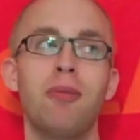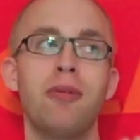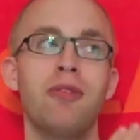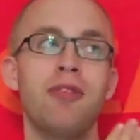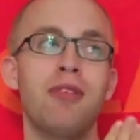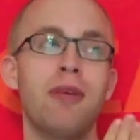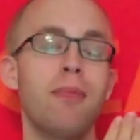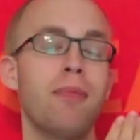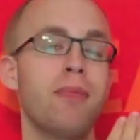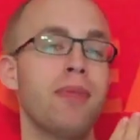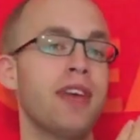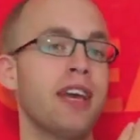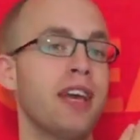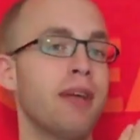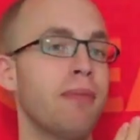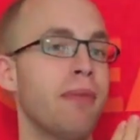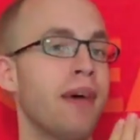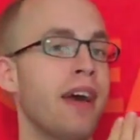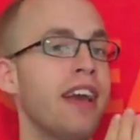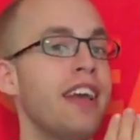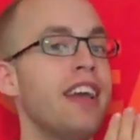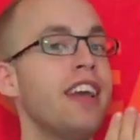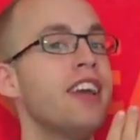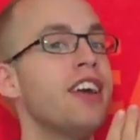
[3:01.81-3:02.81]
something in
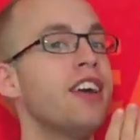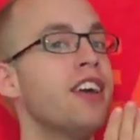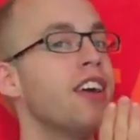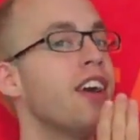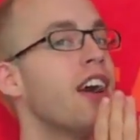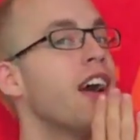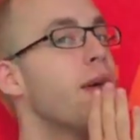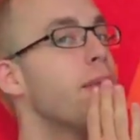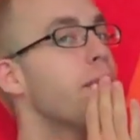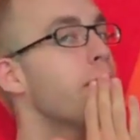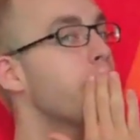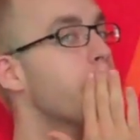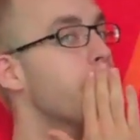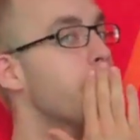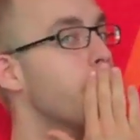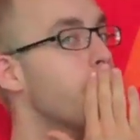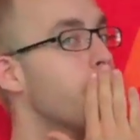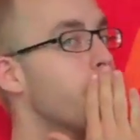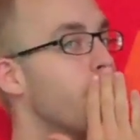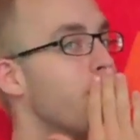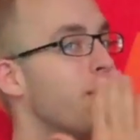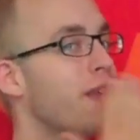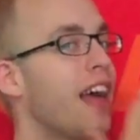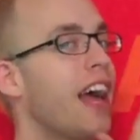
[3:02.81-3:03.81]
my ear
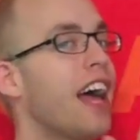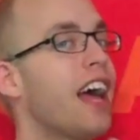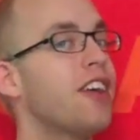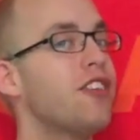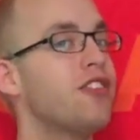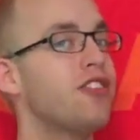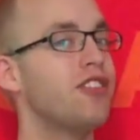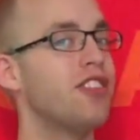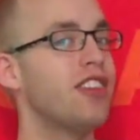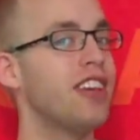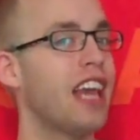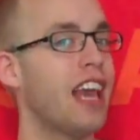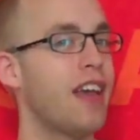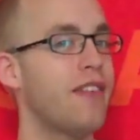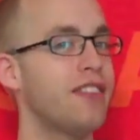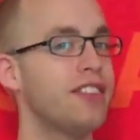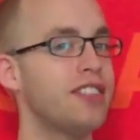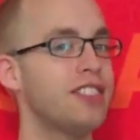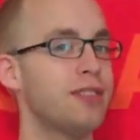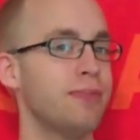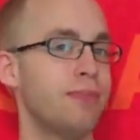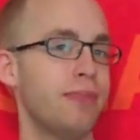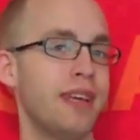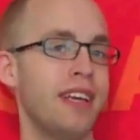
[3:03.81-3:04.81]
as she gave it
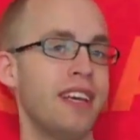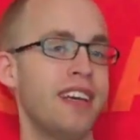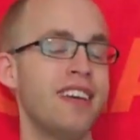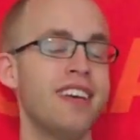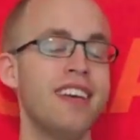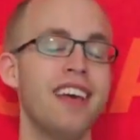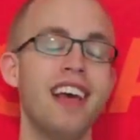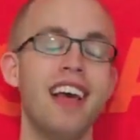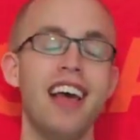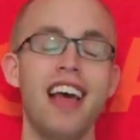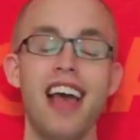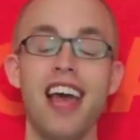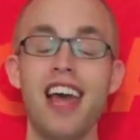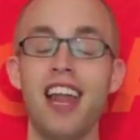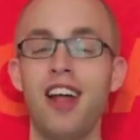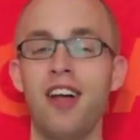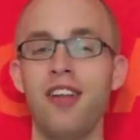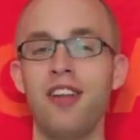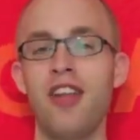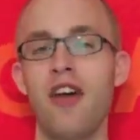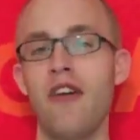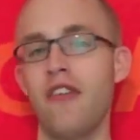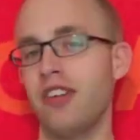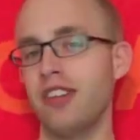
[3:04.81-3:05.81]
to me, and I'll
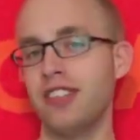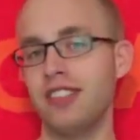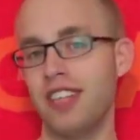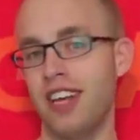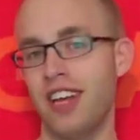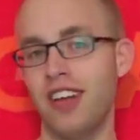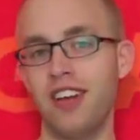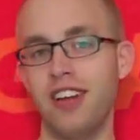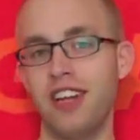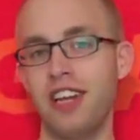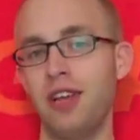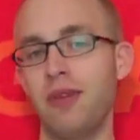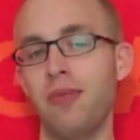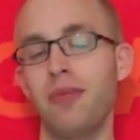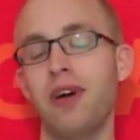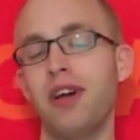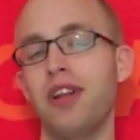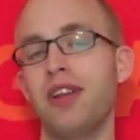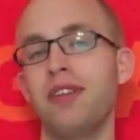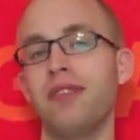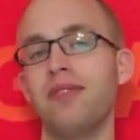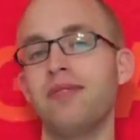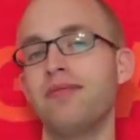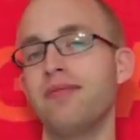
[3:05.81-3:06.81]
never tell
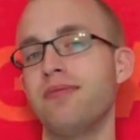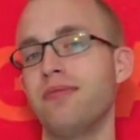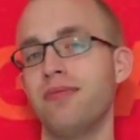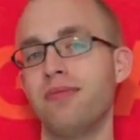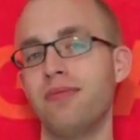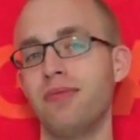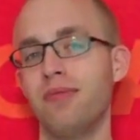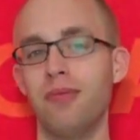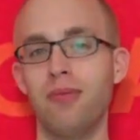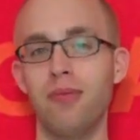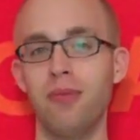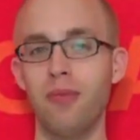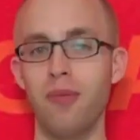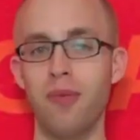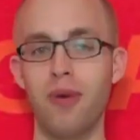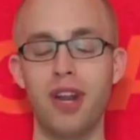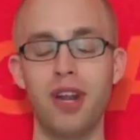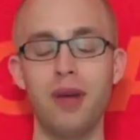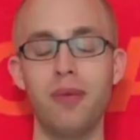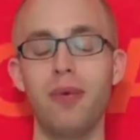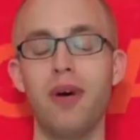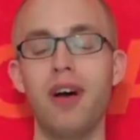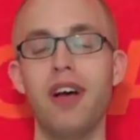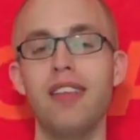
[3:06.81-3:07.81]
anyone what
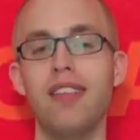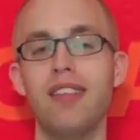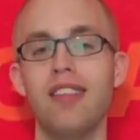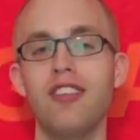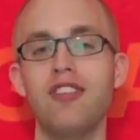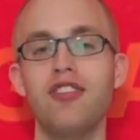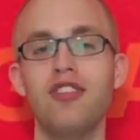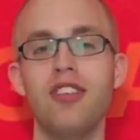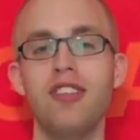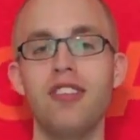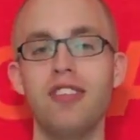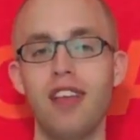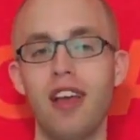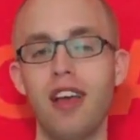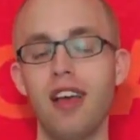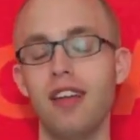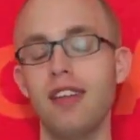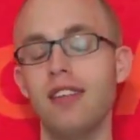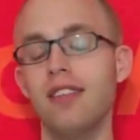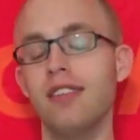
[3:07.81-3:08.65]
it was that she said.